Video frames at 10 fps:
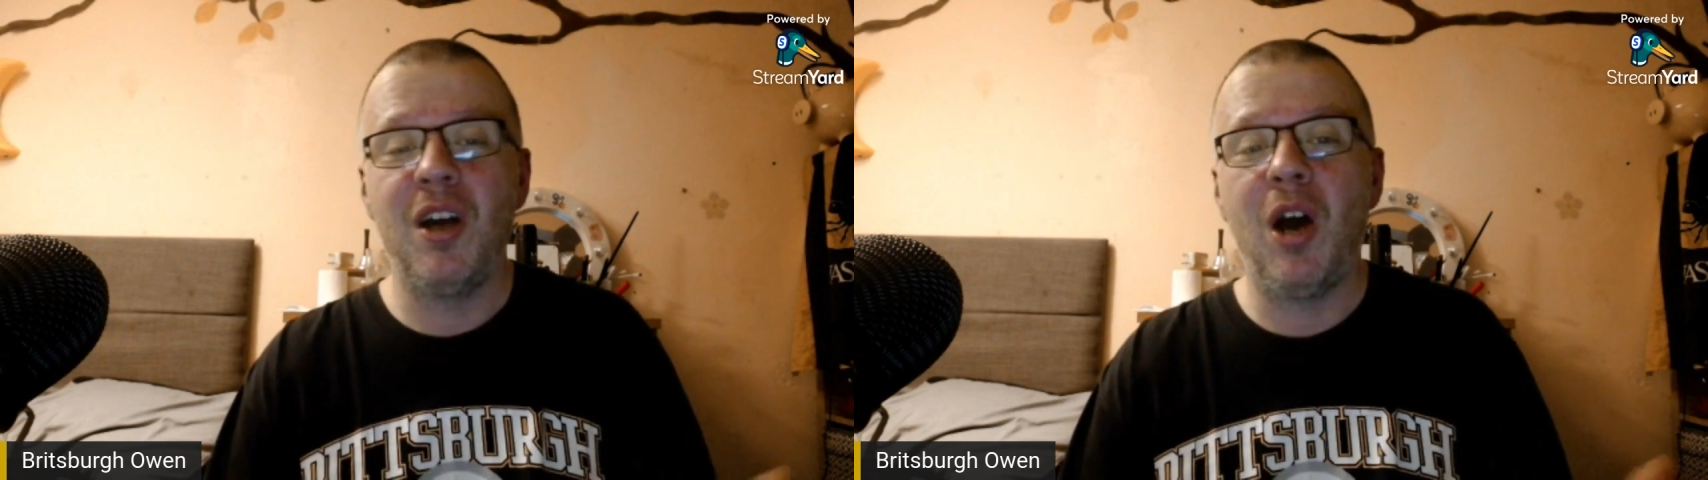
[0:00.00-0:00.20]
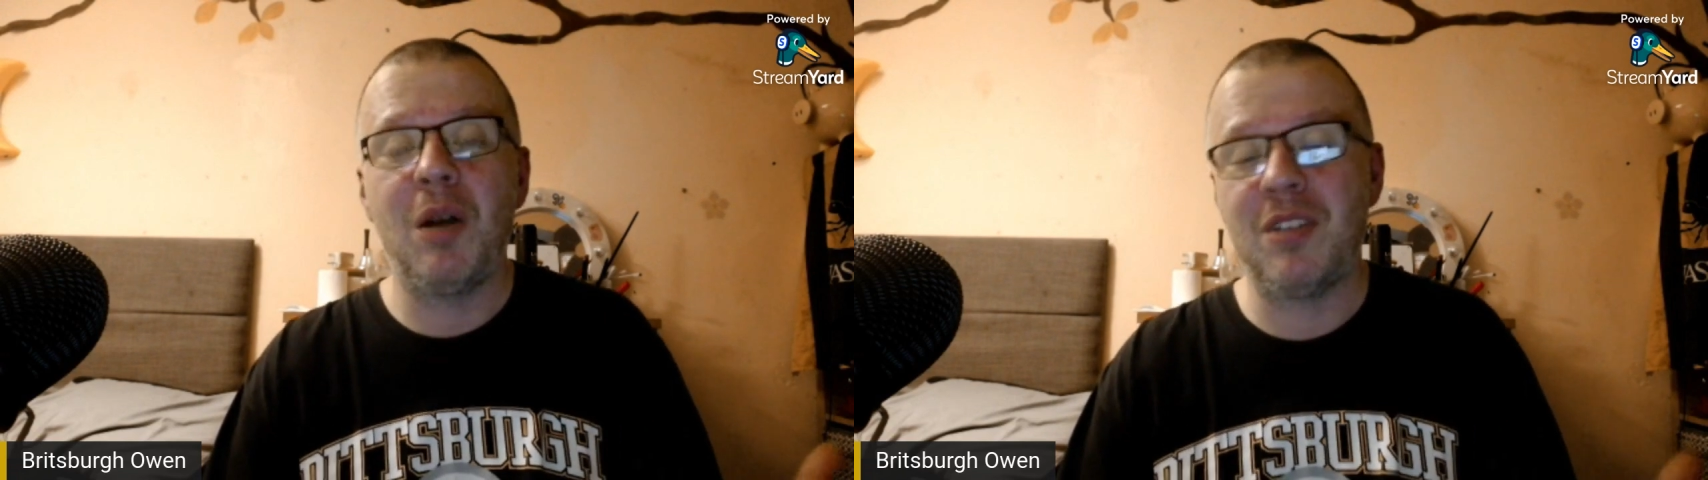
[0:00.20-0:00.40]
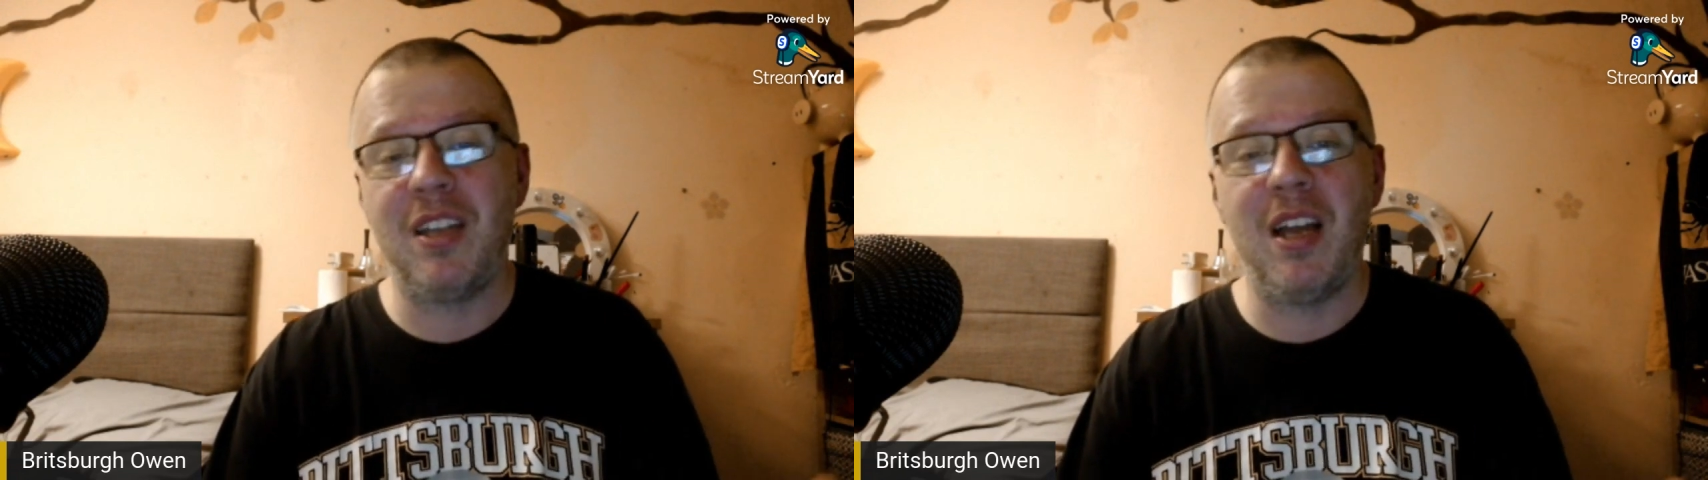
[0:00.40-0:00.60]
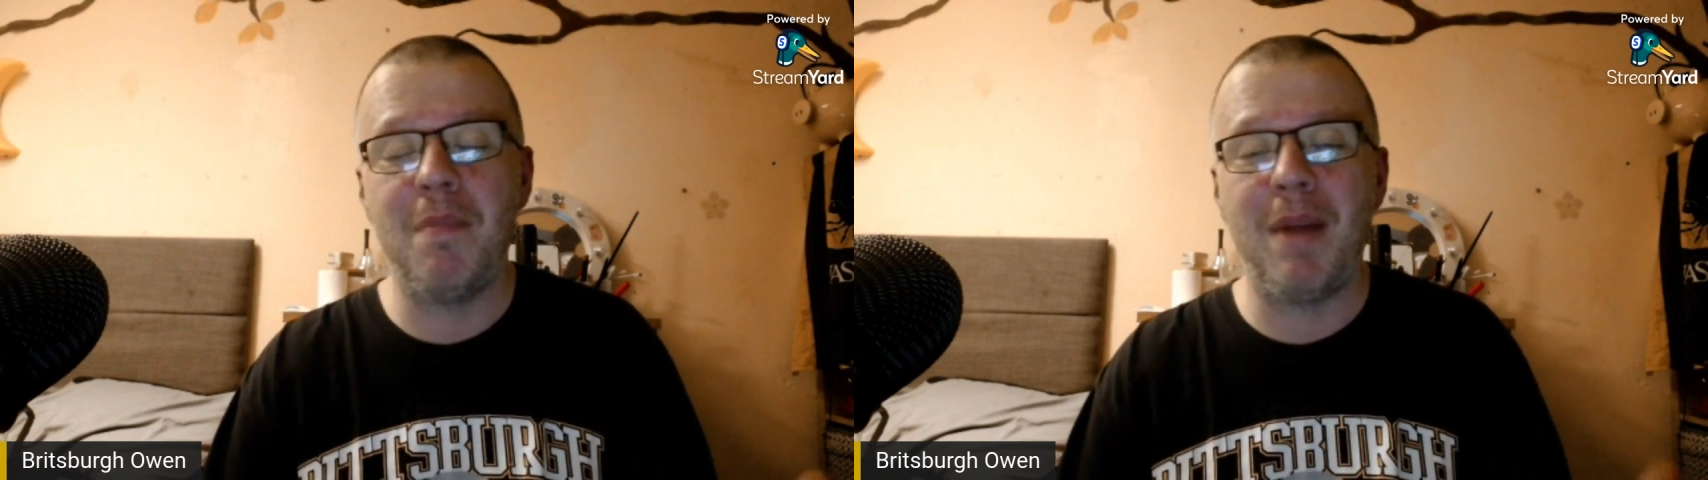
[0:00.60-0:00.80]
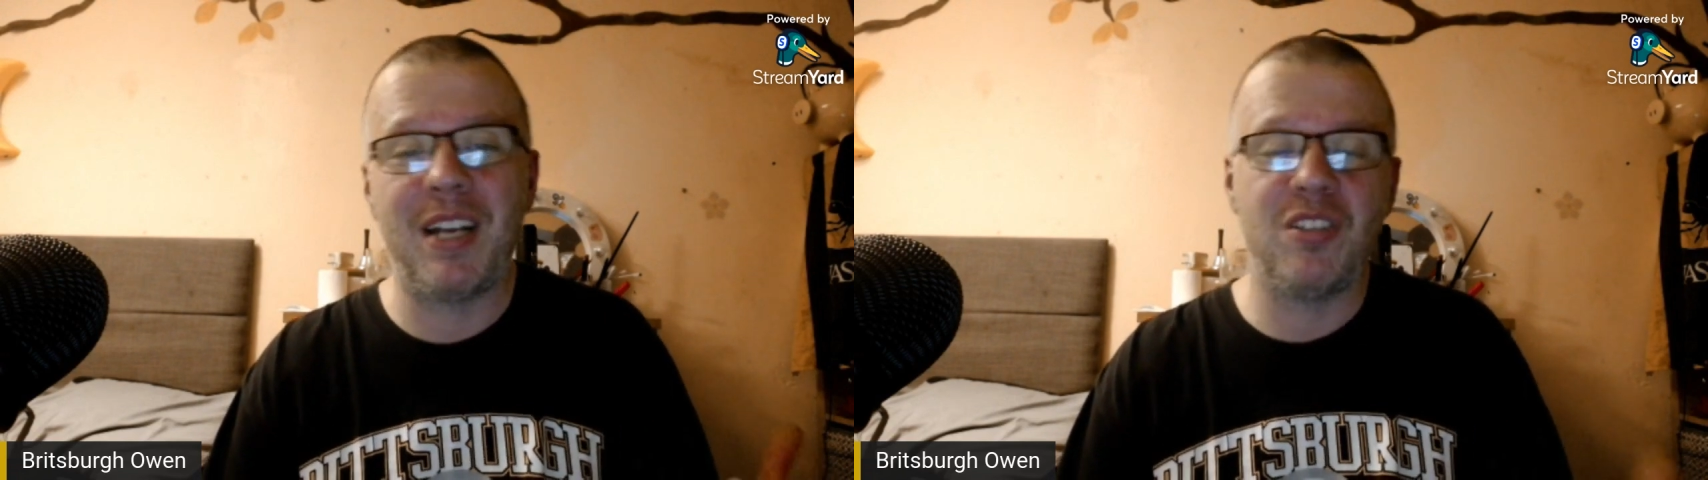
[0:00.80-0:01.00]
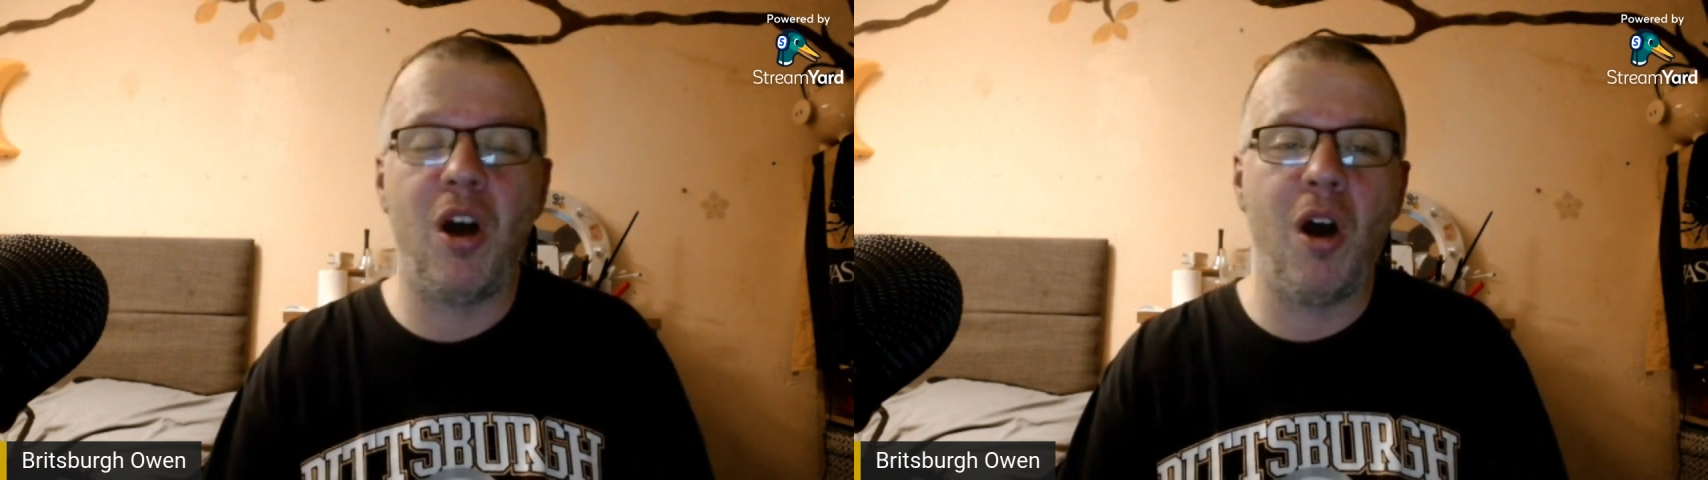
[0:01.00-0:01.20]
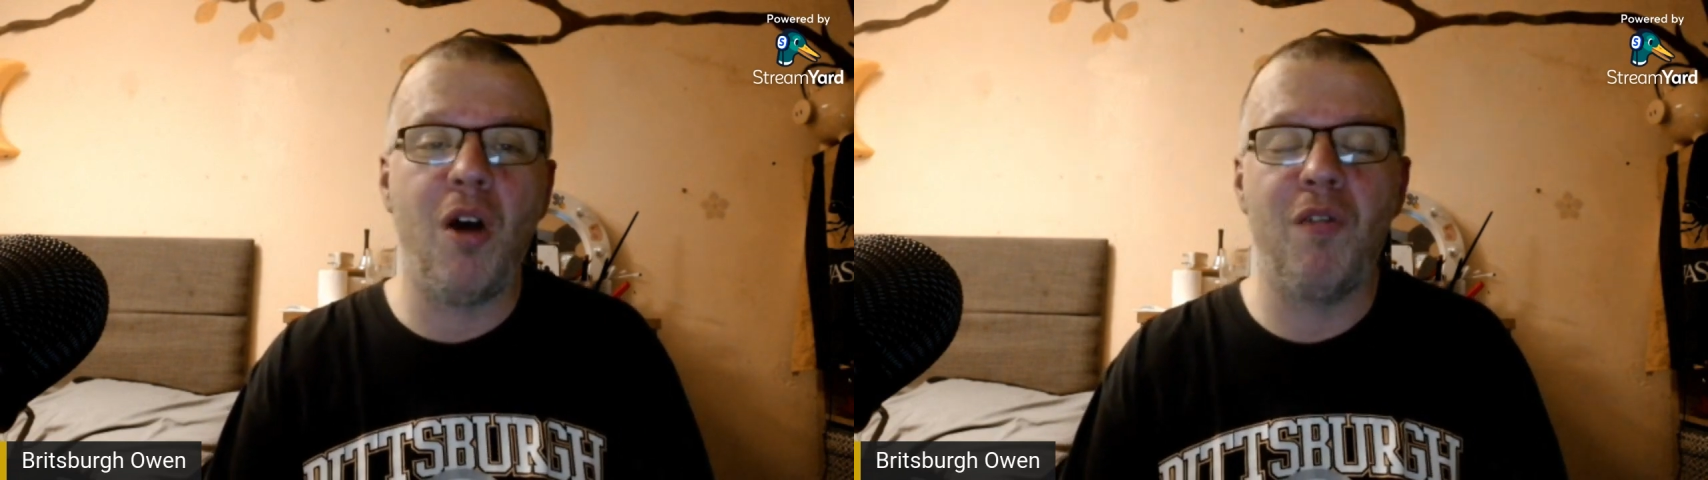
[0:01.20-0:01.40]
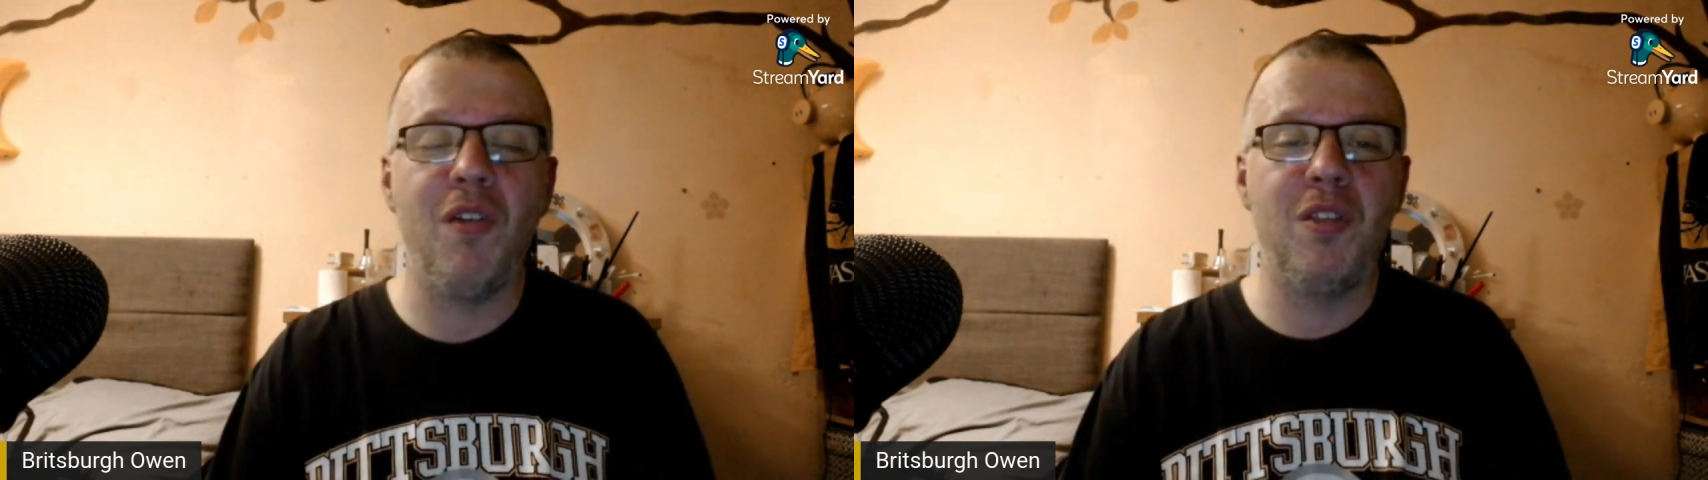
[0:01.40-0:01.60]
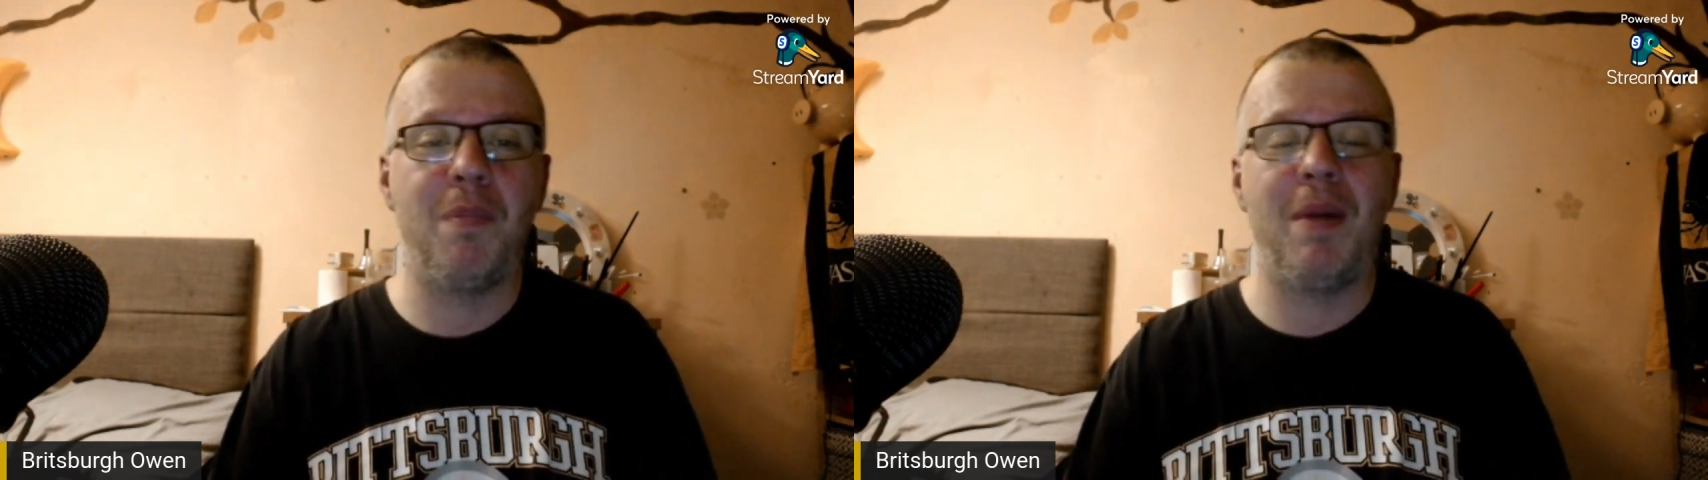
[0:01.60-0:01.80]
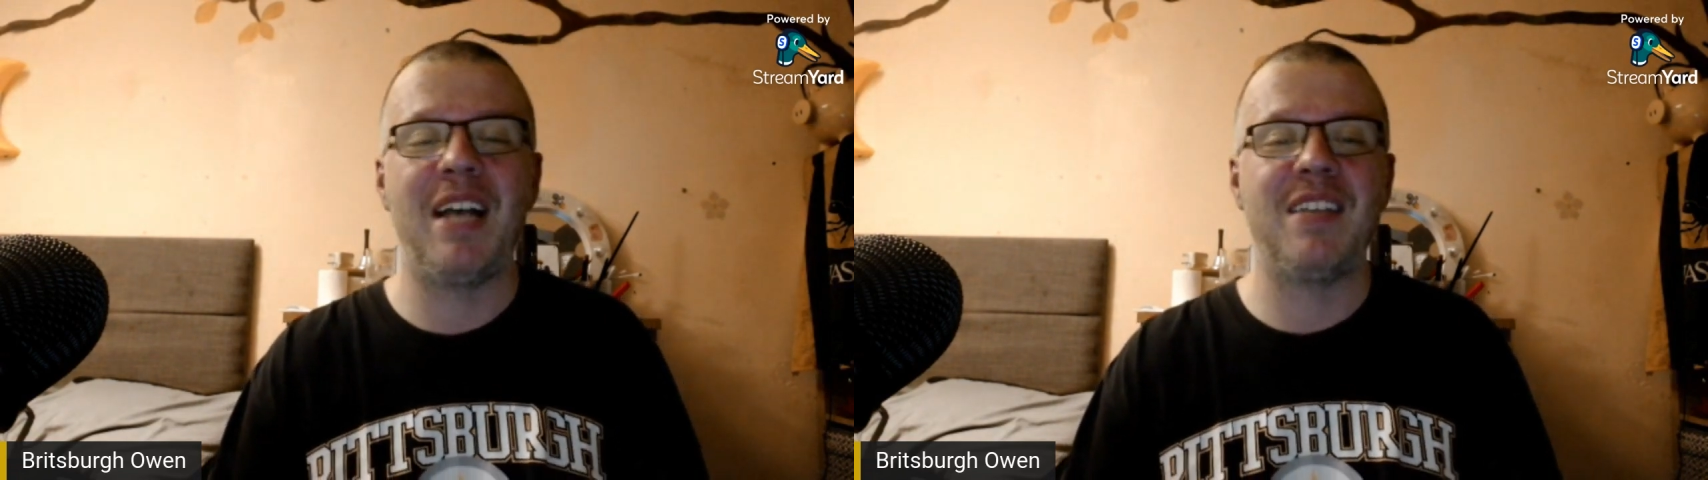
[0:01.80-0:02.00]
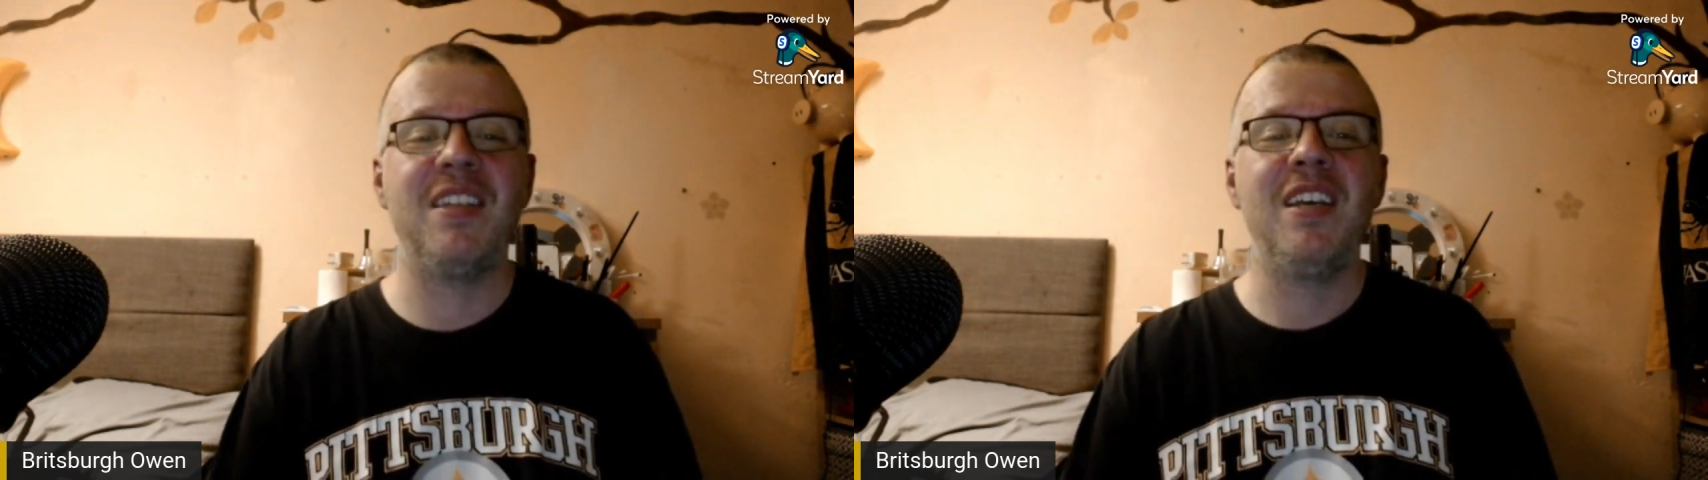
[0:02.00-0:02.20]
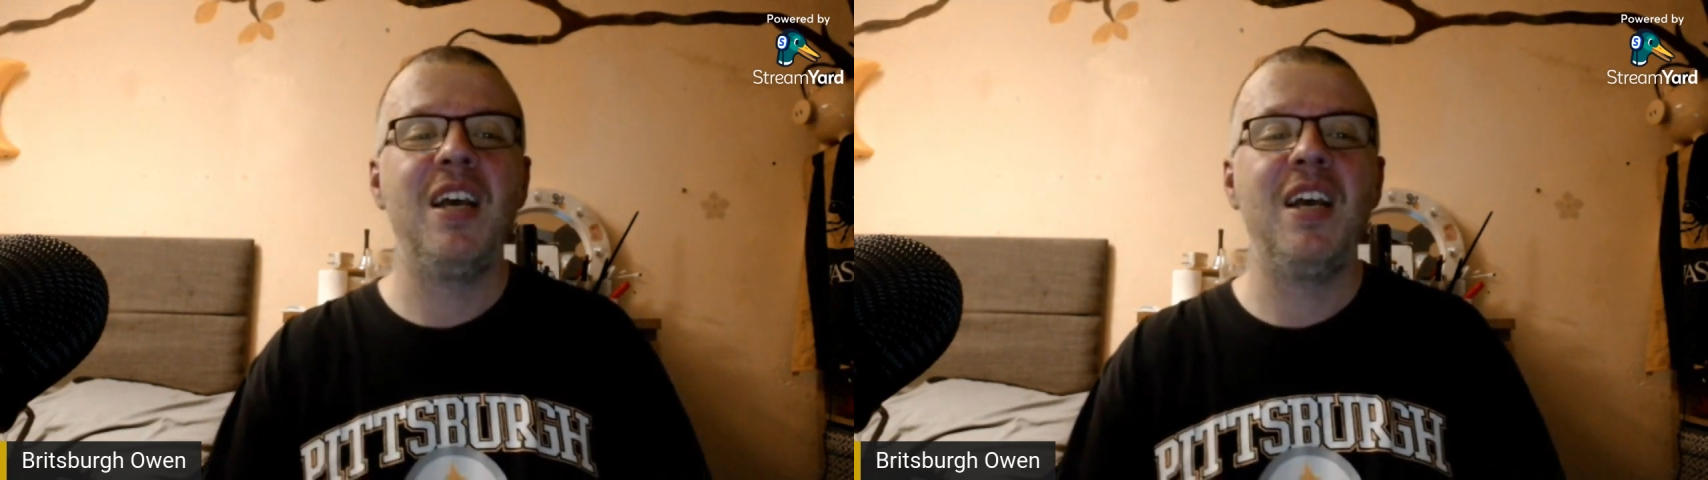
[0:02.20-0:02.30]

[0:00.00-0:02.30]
outside linebackers of the past.